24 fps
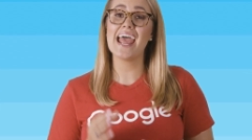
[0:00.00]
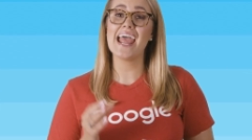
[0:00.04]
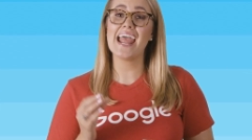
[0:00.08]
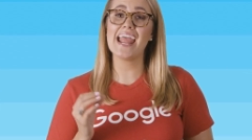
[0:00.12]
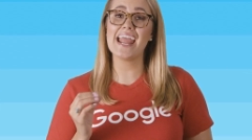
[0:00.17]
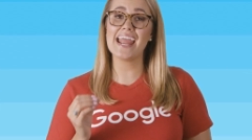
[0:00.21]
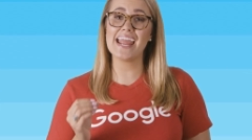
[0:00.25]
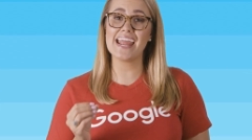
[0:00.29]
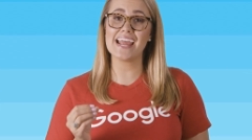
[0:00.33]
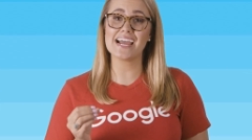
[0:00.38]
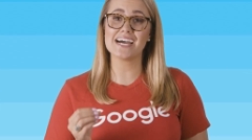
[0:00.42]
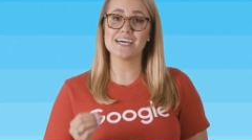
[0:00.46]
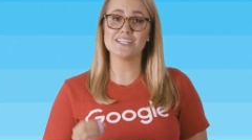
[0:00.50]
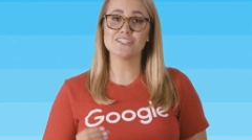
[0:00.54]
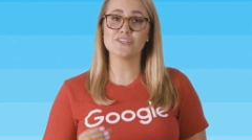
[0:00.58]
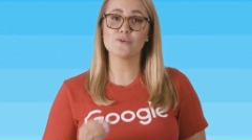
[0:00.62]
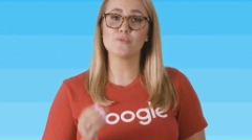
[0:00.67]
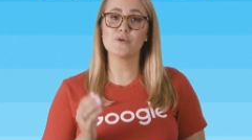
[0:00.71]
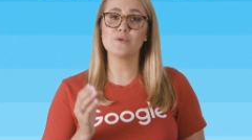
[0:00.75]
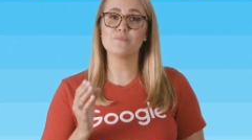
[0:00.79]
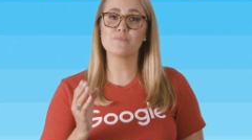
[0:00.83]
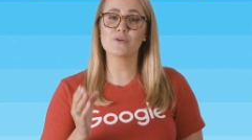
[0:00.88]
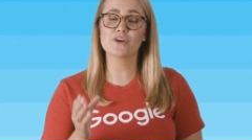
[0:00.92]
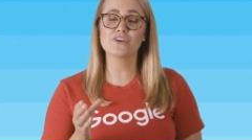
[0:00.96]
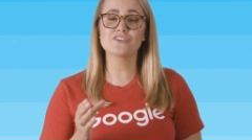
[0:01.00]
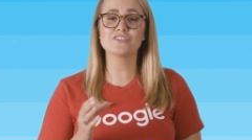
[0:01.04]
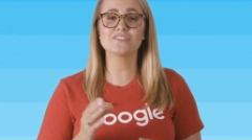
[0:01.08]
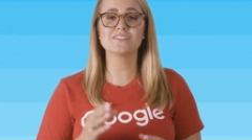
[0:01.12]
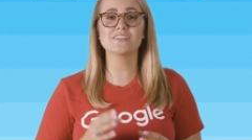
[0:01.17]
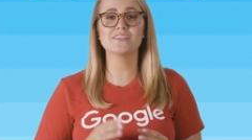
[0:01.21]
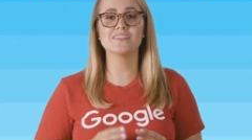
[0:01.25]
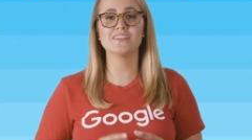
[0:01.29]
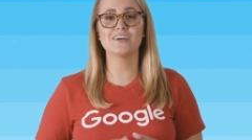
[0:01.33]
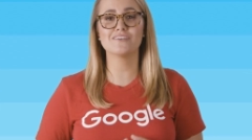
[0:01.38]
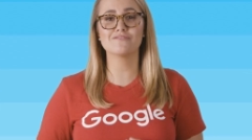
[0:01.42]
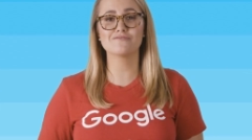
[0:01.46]
and we purchase
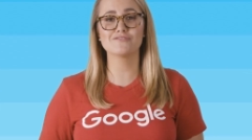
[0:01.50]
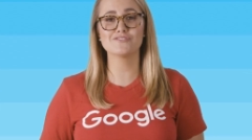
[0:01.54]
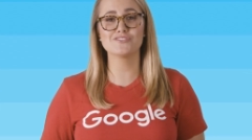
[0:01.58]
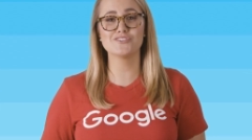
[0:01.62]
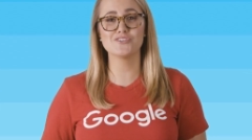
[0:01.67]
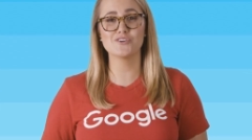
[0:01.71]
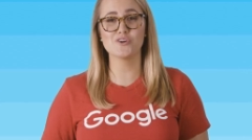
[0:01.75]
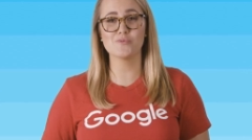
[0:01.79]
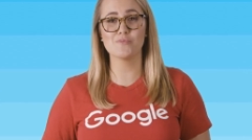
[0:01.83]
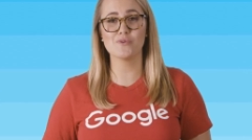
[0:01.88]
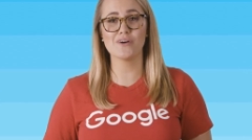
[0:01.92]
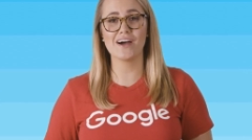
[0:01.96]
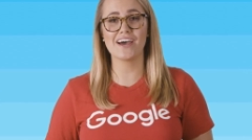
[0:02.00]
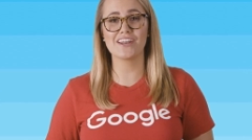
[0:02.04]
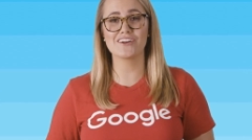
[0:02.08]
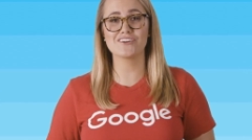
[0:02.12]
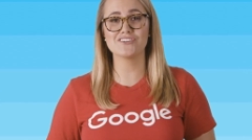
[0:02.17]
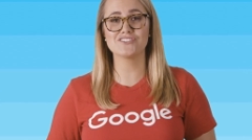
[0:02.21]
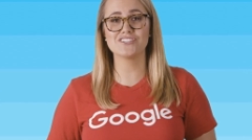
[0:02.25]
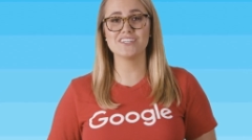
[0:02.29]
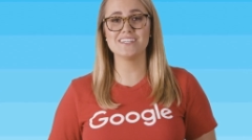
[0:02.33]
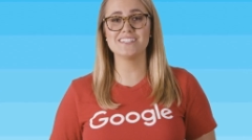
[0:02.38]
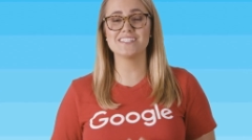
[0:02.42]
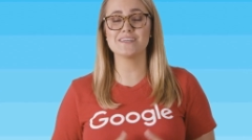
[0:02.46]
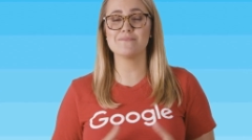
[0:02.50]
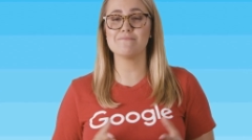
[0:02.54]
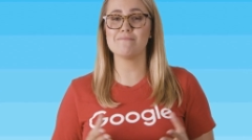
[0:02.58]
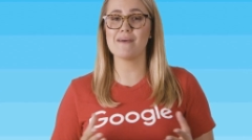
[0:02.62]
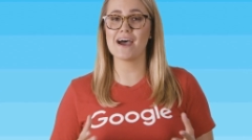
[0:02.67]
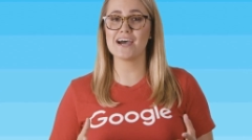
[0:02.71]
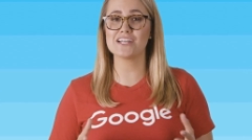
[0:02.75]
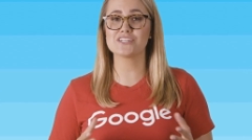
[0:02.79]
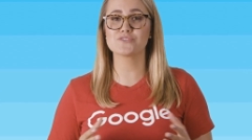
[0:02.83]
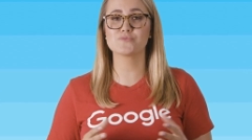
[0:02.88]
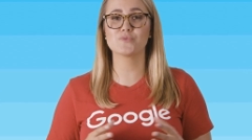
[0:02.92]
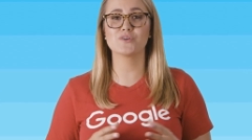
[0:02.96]
enough renewable energy to
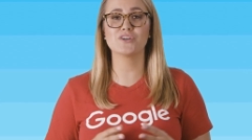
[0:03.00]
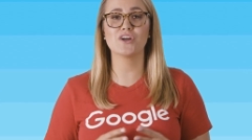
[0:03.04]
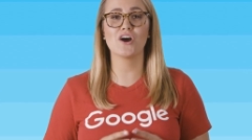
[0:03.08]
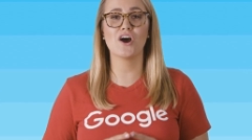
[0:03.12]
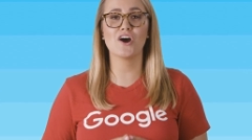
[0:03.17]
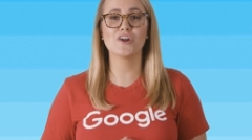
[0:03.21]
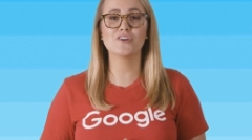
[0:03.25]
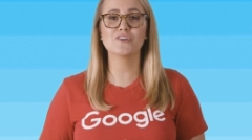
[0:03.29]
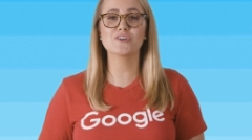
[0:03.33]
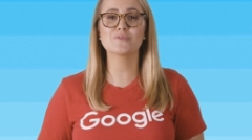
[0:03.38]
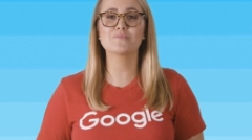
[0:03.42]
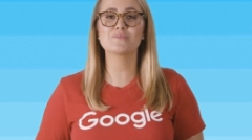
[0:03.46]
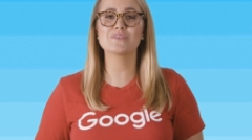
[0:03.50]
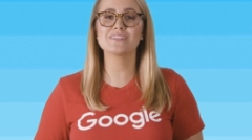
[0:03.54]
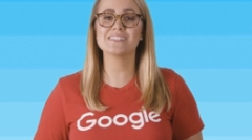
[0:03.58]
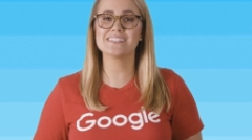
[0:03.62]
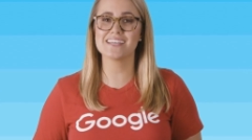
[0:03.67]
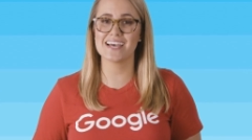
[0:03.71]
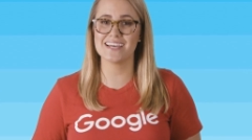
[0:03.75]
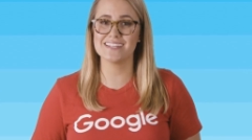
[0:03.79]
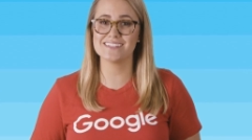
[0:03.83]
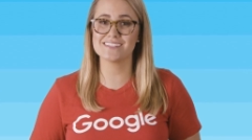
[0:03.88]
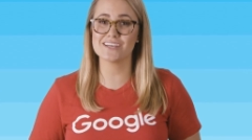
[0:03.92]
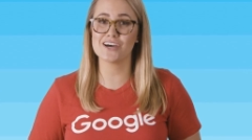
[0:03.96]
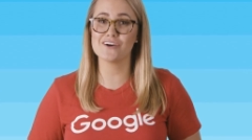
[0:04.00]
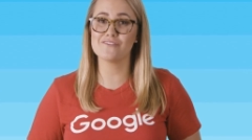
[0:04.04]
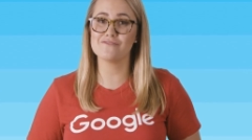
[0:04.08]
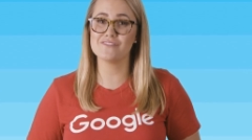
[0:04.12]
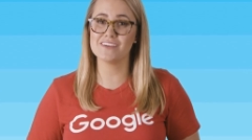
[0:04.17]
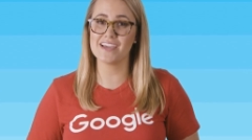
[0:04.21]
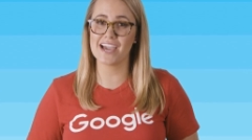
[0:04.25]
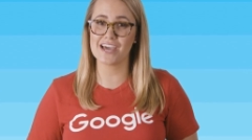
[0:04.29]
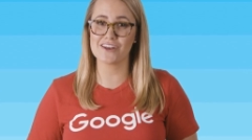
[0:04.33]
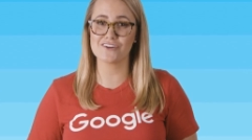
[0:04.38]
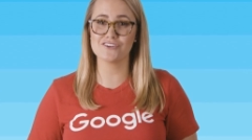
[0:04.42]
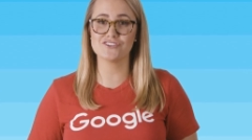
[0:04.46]
match 100% of
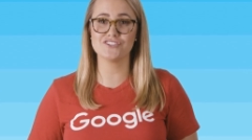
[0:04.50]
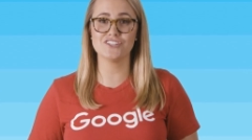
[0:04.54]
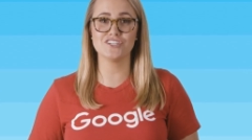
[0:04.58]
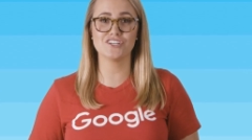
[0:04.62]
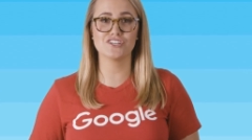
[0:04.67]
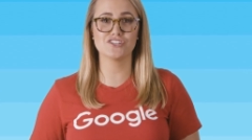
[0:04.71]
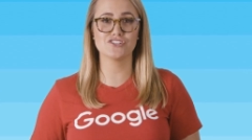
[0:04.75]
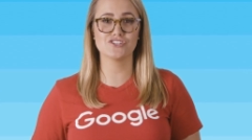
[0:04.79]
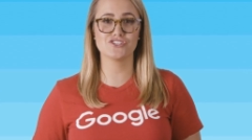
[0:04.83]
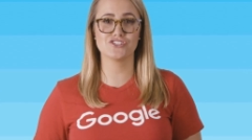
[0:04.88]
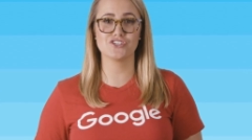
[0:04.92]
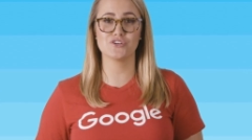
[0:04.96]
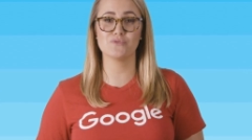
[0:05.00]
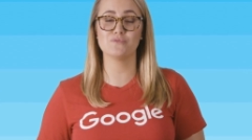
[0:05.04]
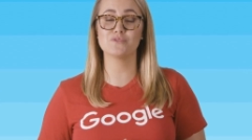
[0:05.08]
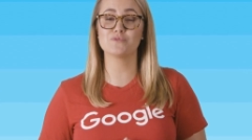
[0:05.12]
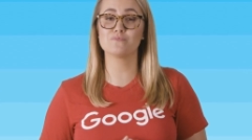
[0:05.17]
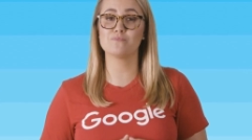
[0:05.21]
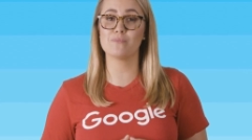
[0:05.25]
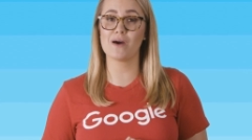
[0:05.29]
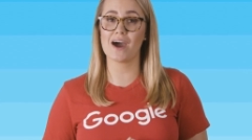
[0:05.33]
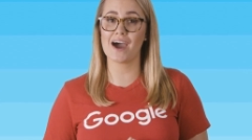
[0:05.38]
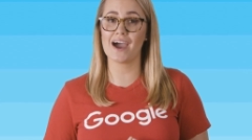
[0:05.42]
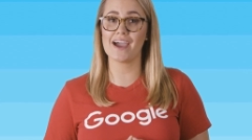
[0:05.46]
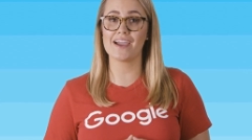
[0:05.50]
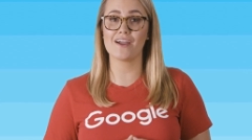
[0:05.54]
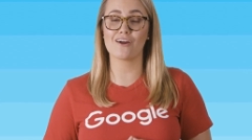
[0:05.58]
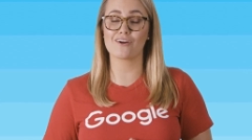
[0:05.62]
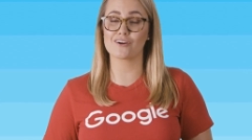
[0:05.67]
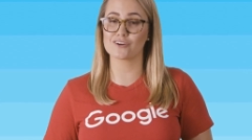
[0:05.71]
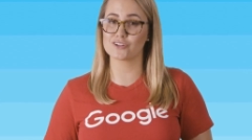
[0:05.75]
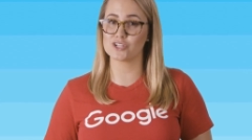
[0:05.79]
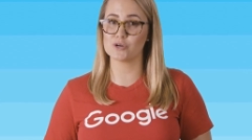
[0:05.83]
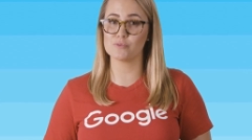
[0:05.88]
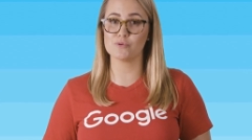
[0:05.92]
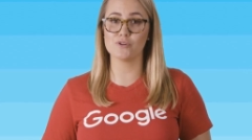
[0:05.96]
the energy consumed by
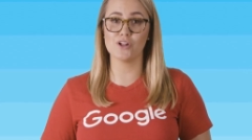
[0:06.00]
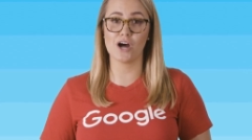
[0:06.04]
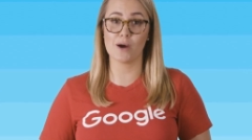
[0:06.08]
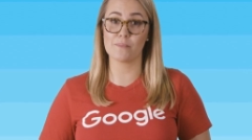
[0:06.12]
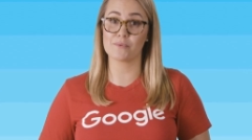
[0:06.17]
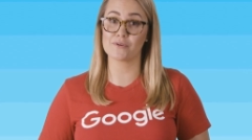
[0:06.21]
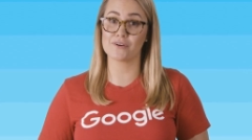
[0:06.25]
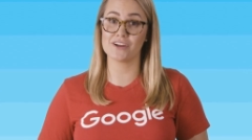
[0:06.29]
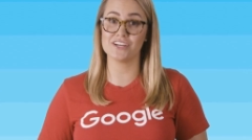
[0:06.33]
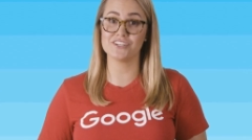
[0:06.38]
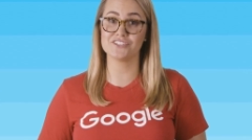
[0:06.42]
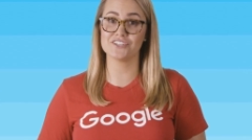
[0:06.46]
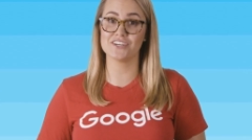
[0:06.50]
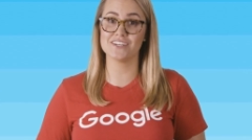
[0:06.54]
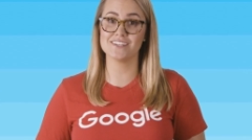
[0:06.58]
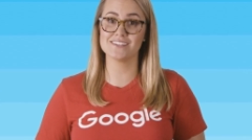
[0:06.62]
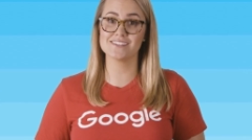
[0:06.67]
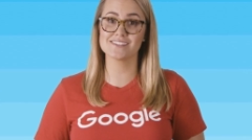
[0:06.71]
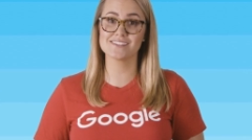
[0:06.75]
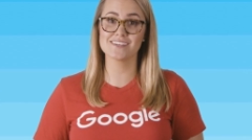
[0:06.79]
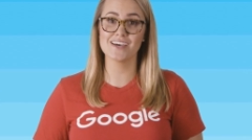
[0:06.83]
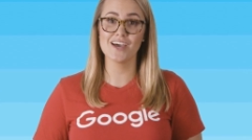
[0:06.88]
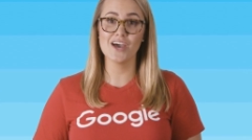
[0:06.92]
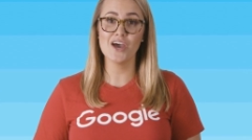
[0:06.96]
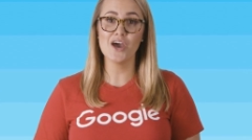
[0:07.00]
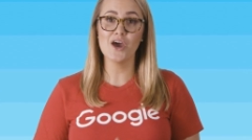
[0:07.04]
our global operations.